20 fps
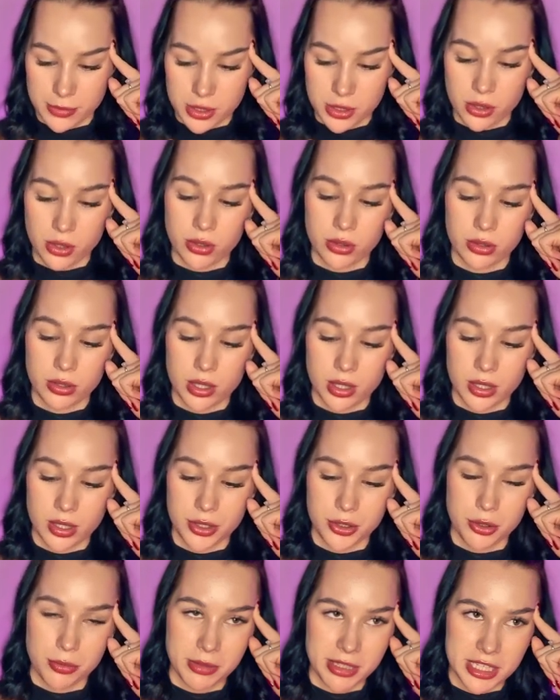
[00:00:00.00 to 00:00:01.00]
So
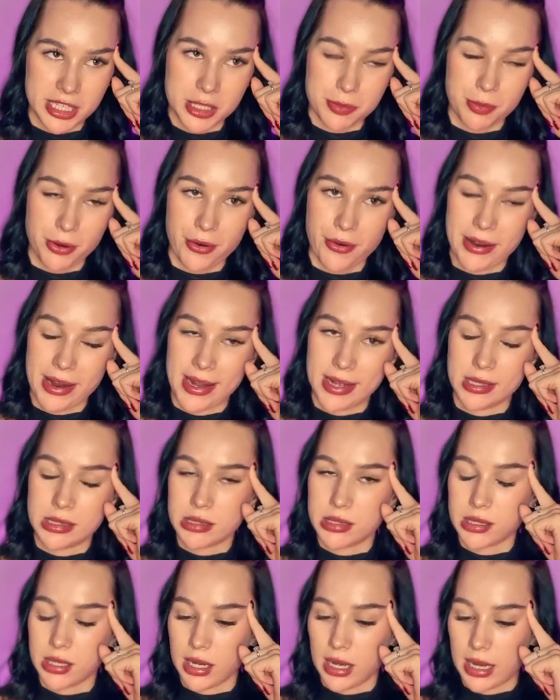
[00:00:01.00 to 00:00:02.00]
you might
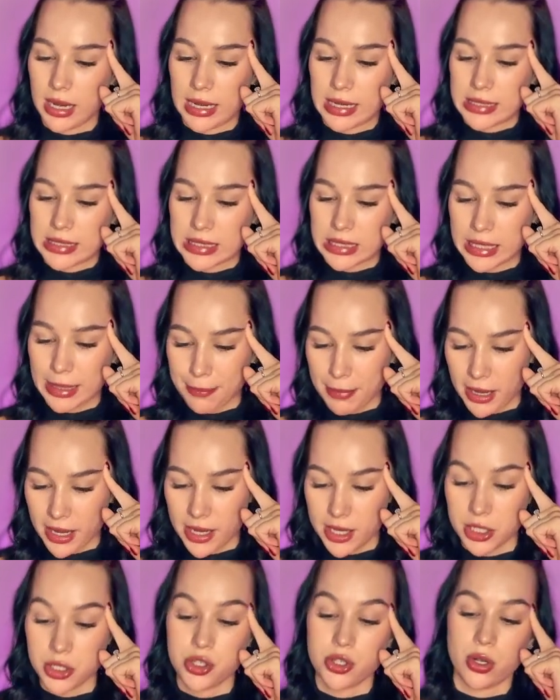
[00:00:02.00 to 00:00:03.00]
experience
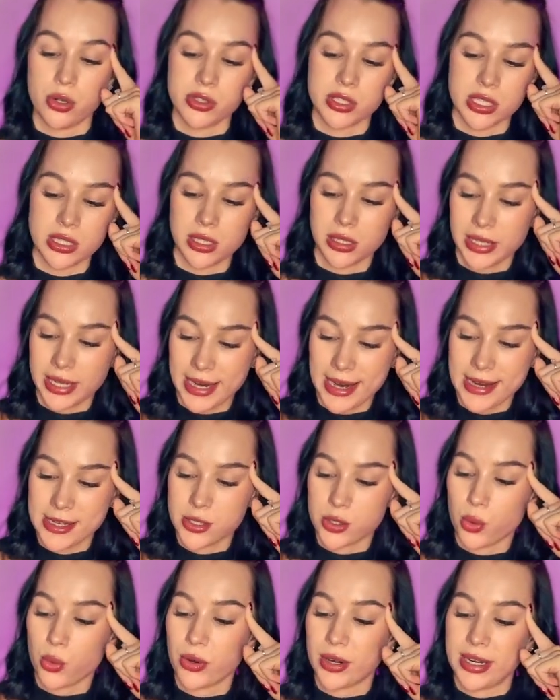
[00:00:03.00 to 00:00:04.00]
slippage, also
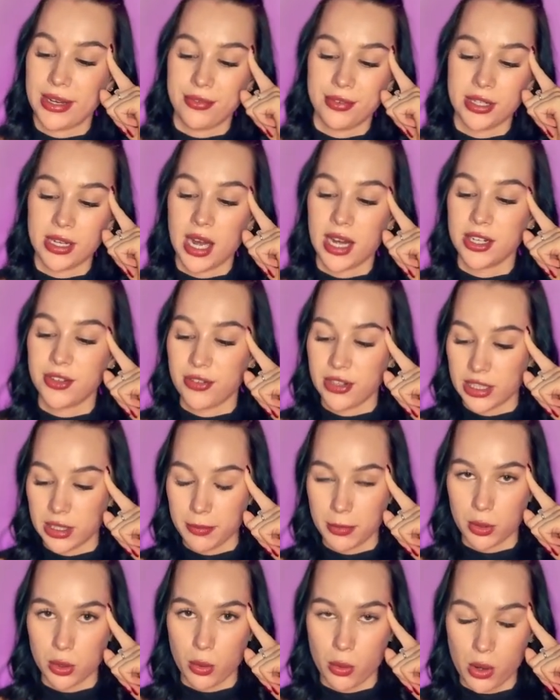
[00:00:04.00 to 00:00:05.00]
delays, or even
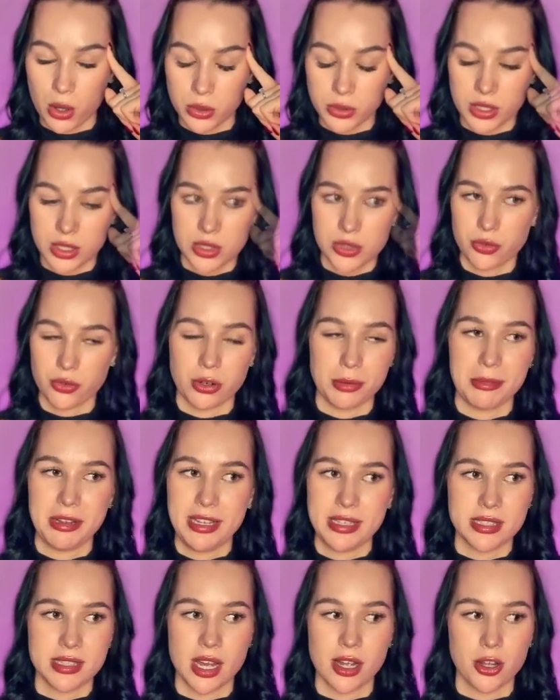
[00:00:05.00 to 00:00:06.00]
unavailable quotes. So for
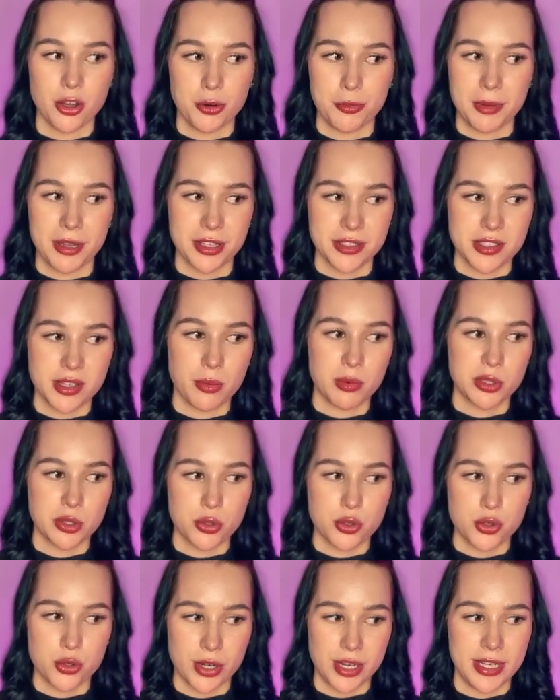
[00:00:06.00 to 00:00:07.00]
me, it's not good because I want to
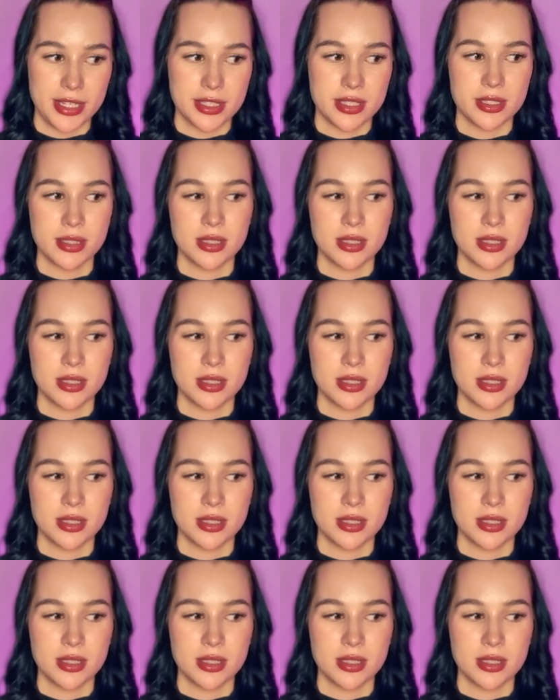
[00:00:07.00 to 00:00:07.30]
trade